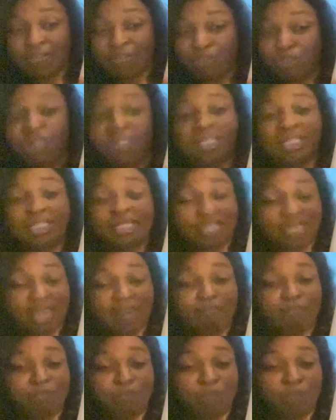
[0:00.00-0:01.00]
If you can
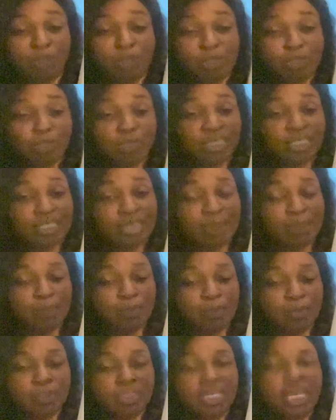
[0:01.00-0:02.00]
get from those two
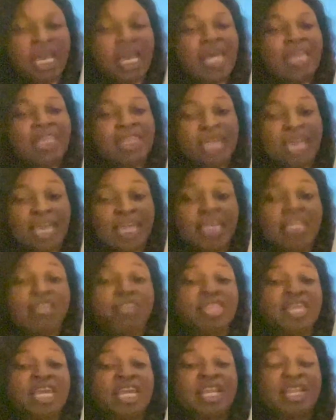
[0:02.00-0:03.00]
examples,
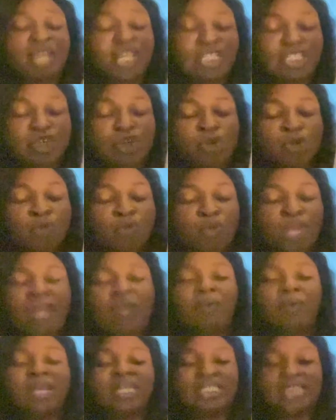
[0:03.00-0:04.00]
it's a
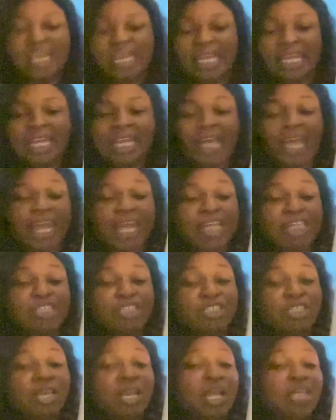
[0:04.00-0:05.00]
great way to
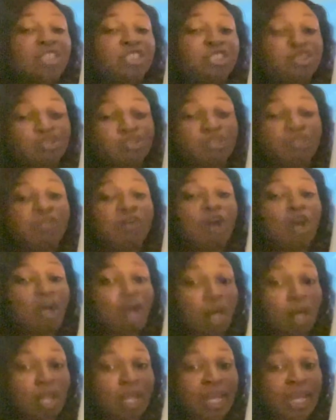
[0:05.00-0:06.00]
engage children of
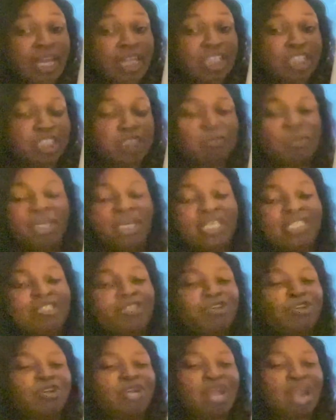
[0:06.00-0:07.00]
all ages, because
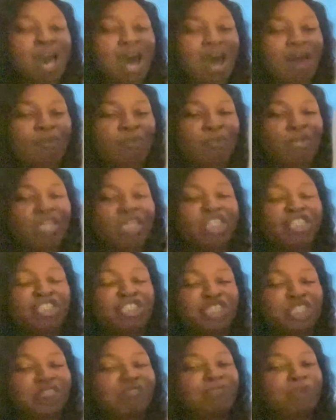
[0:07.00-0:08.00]
they're not really
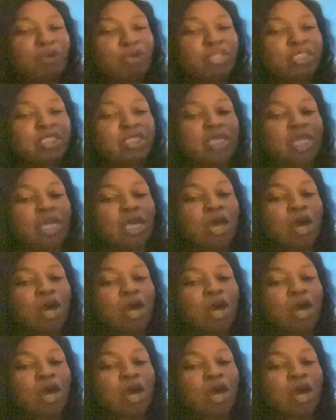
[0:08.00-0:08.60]
just focusing